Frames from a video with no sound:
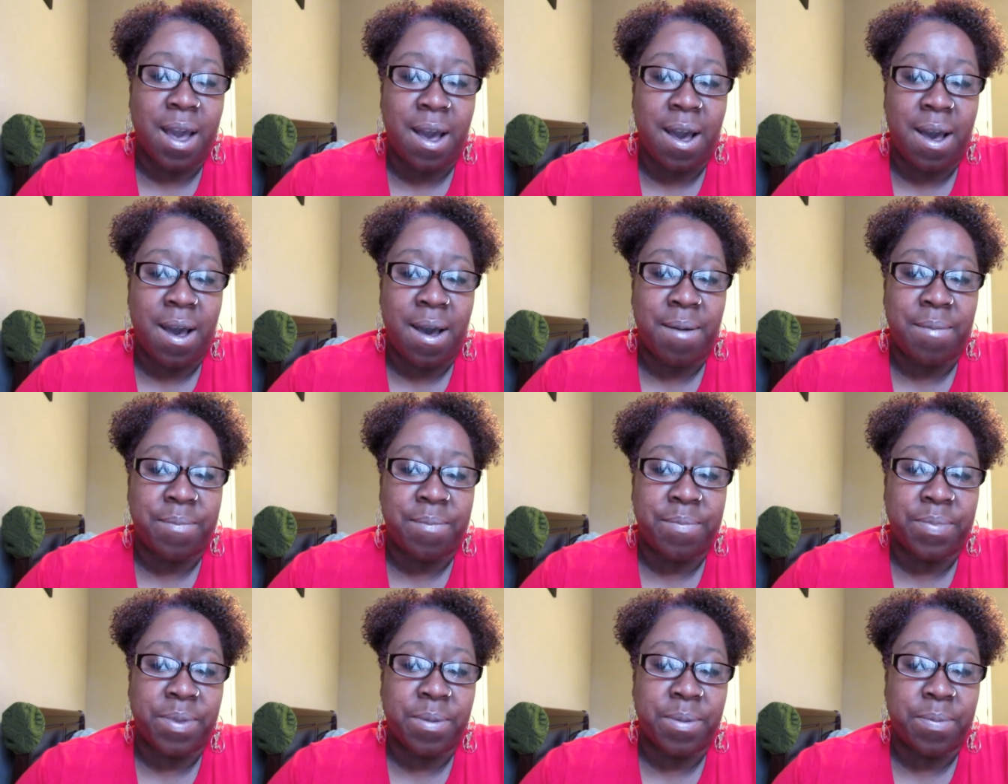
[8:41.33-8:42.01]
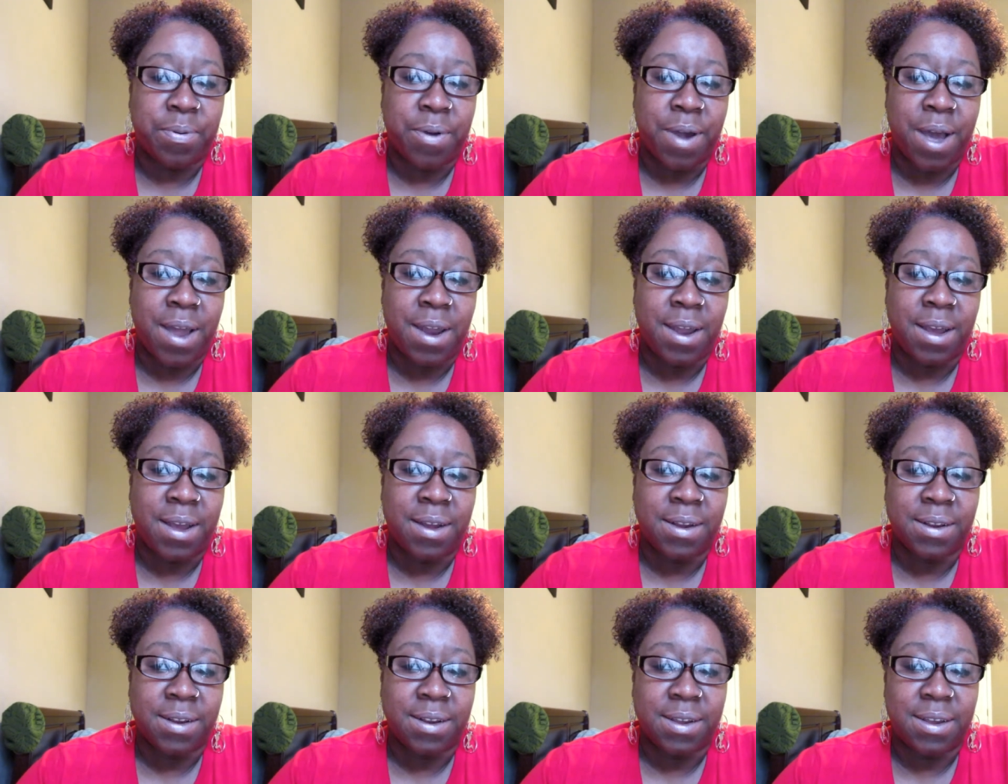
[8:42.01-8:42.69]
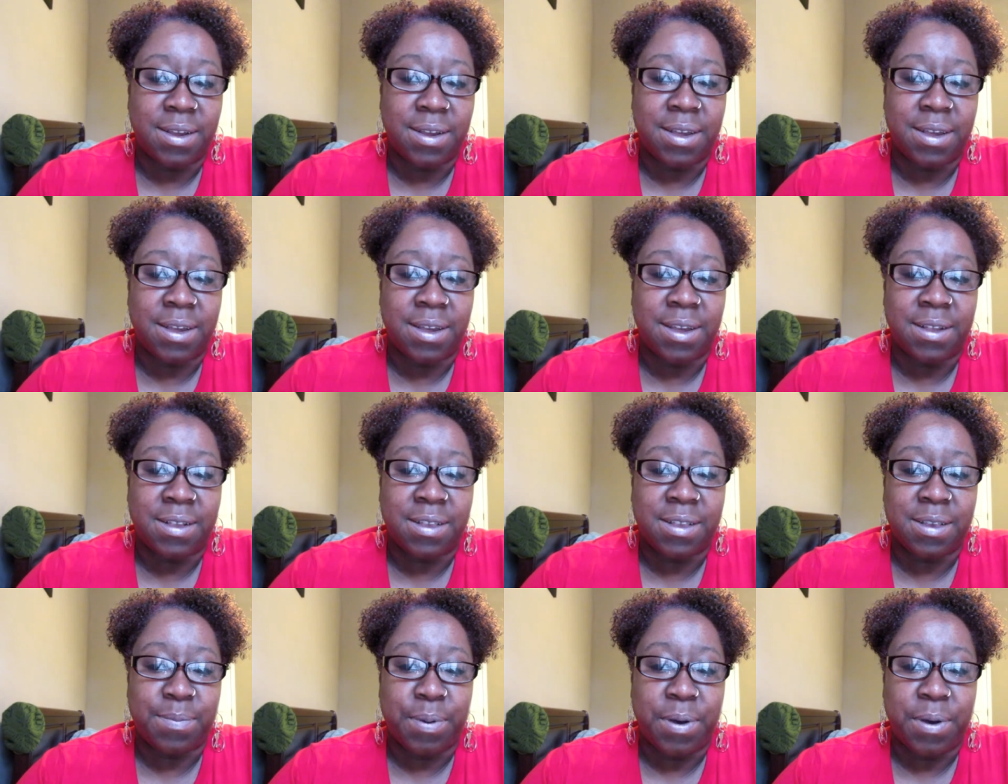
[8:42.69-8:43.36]
Um, the product,
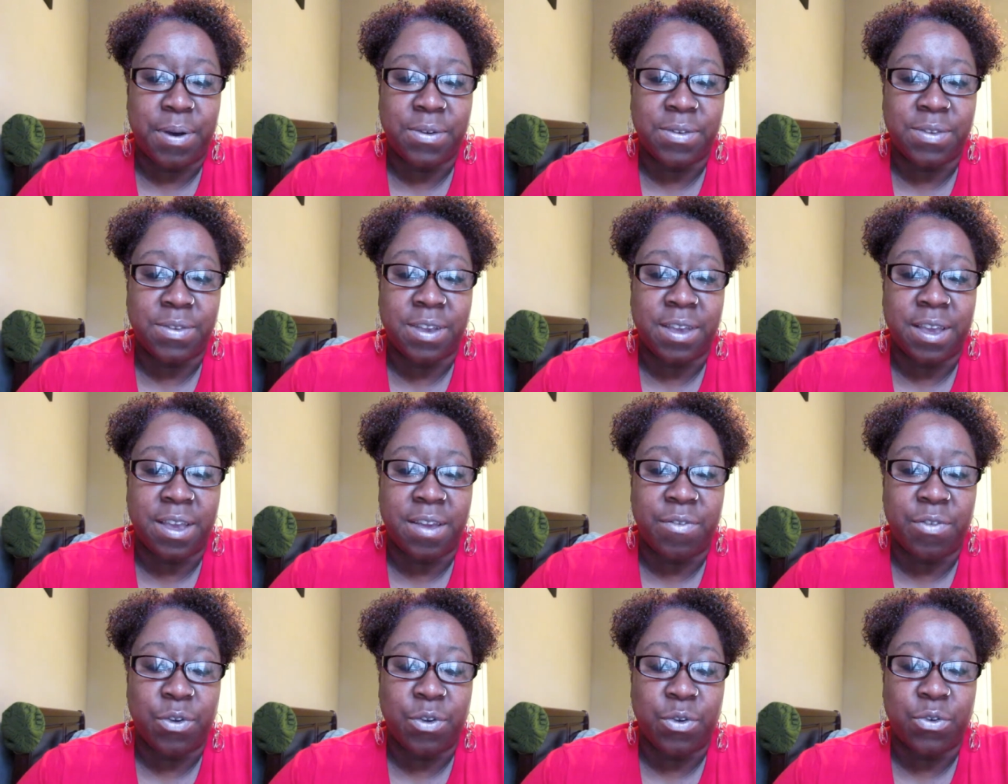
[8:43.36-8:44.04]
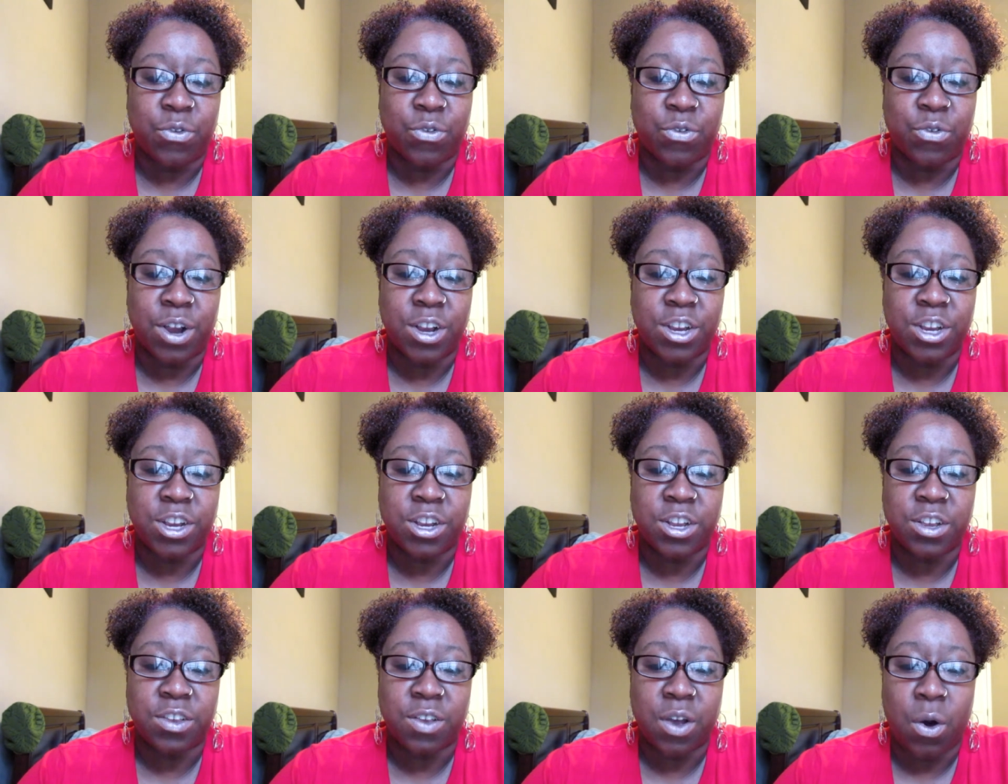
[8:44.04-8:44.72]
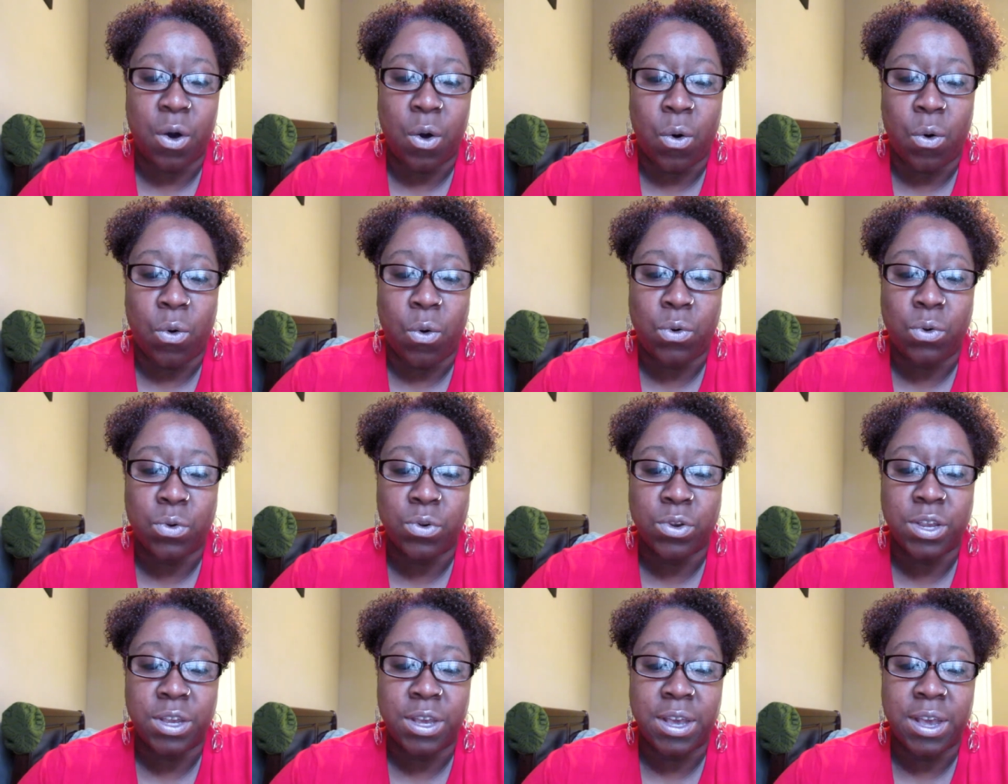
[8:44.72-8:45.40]
it's supposed to give you crunchless
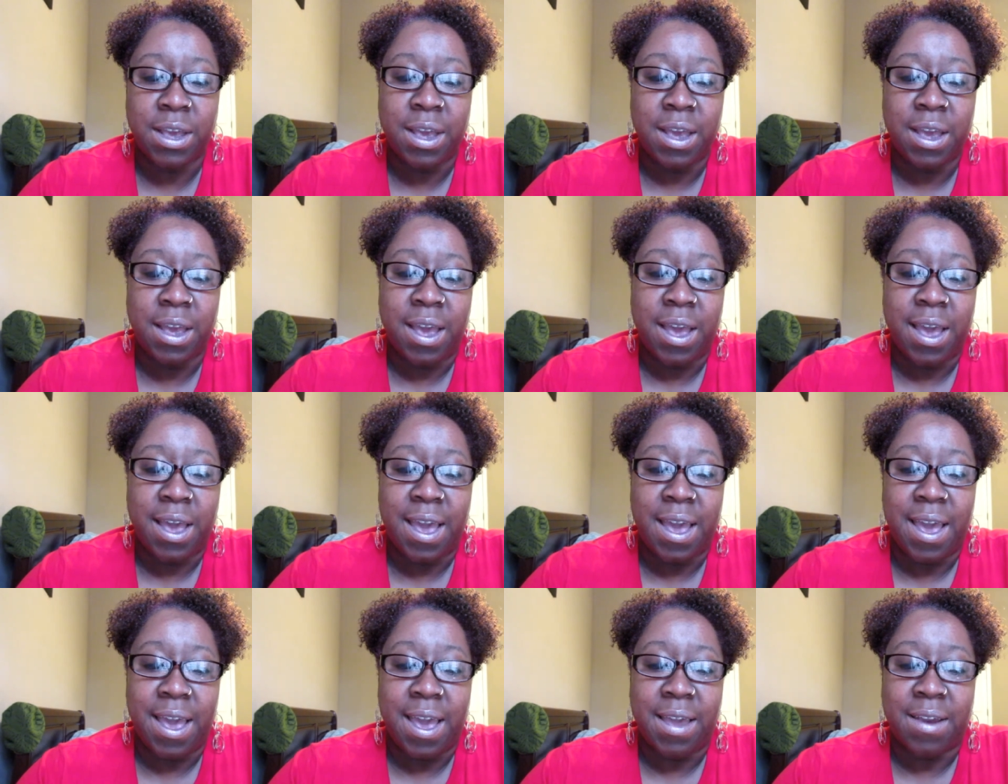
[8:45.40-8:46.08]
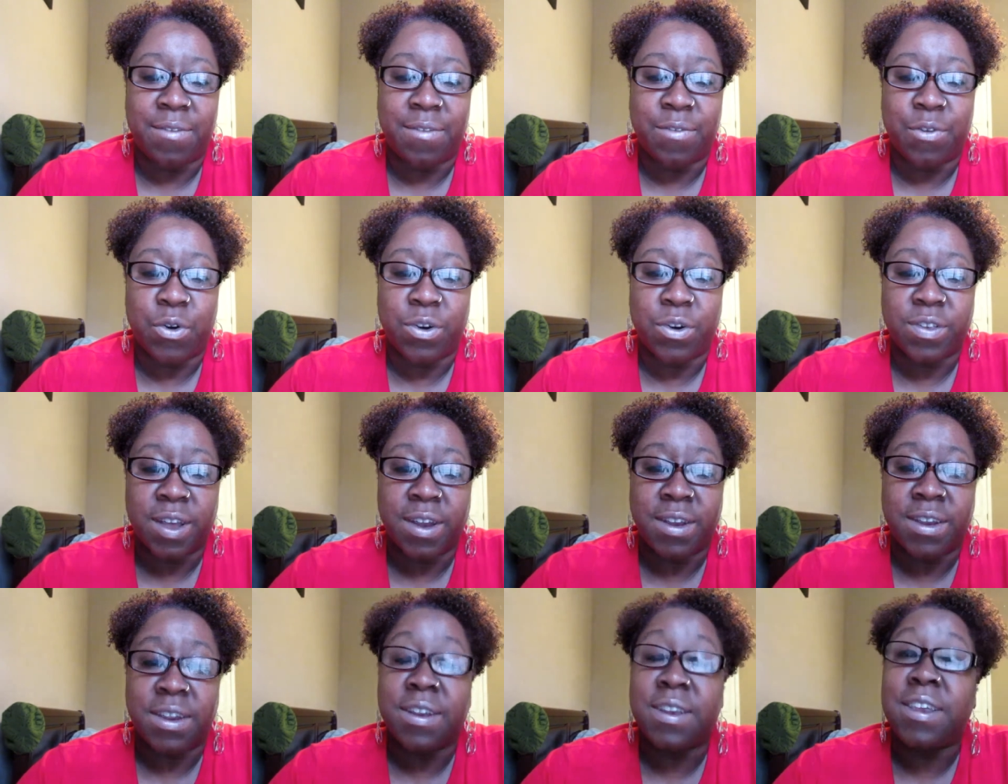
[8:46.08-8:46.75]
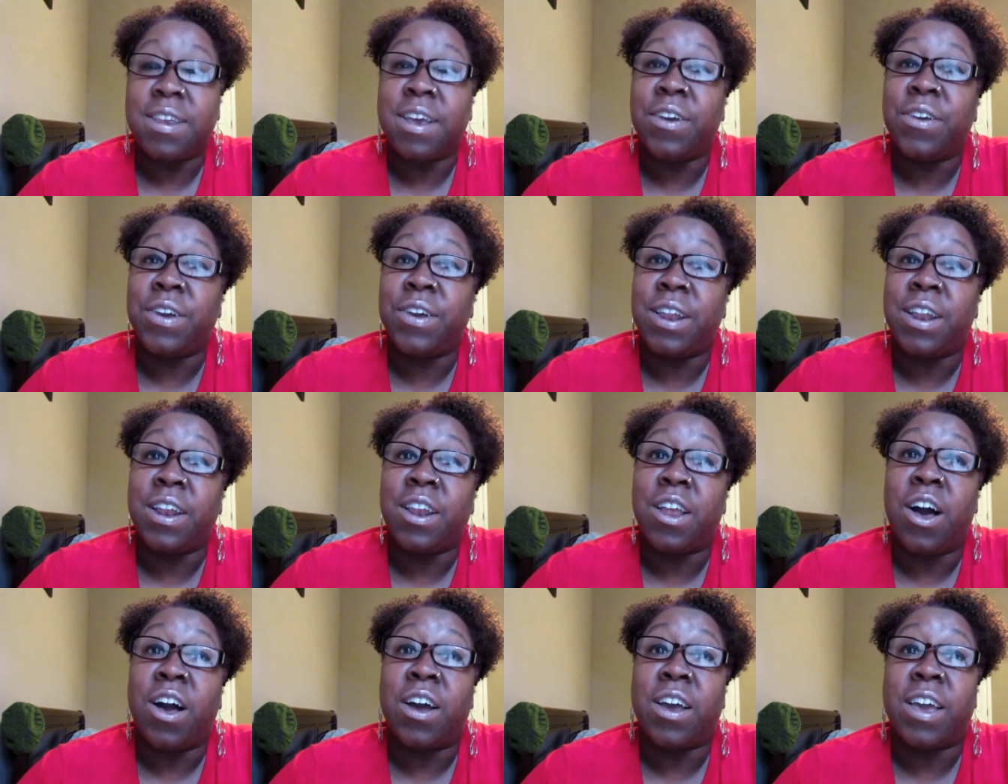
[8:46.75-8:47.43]
hold. And of course, I did tell you
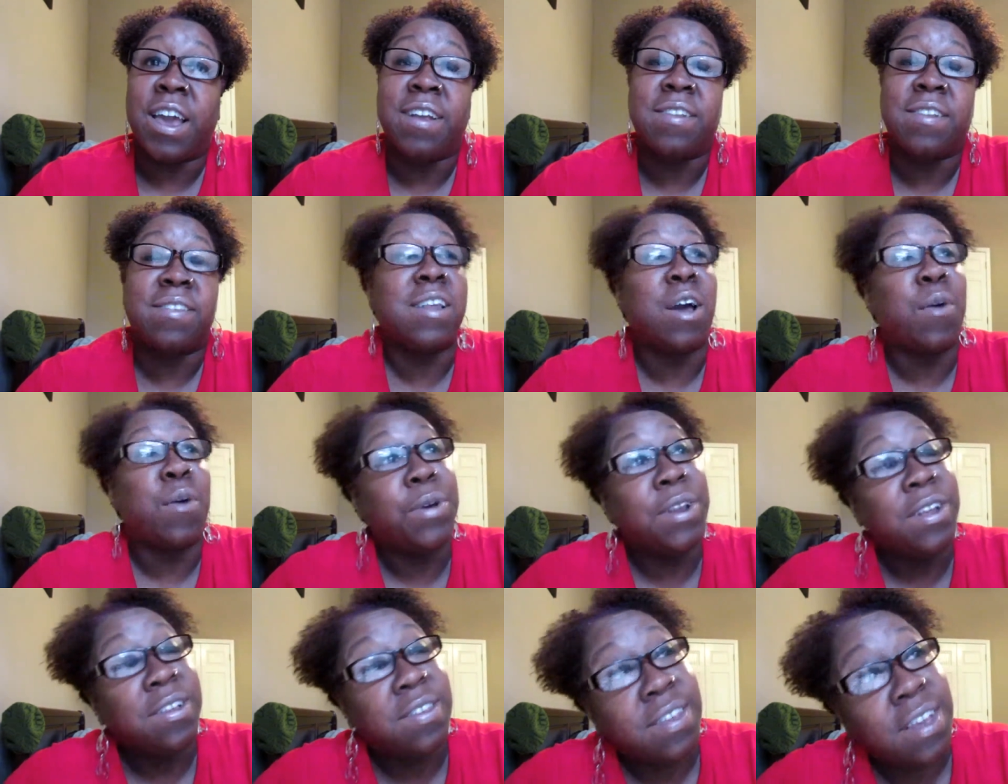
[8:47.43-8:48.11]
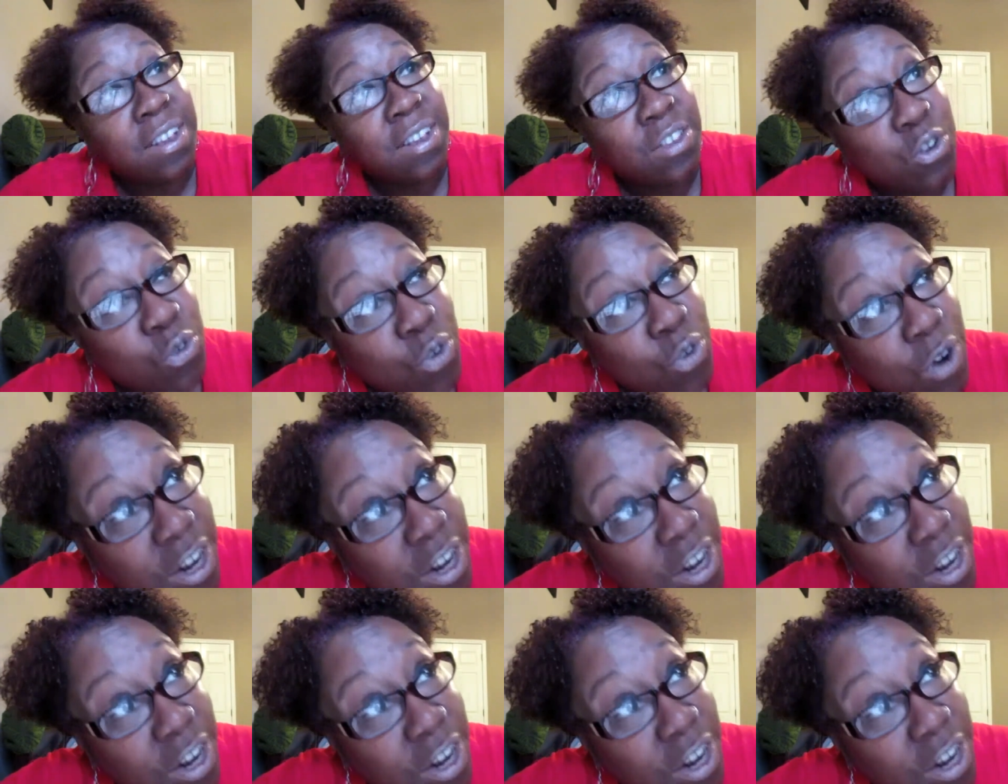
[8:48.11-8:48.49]
it elongates. Now, when it says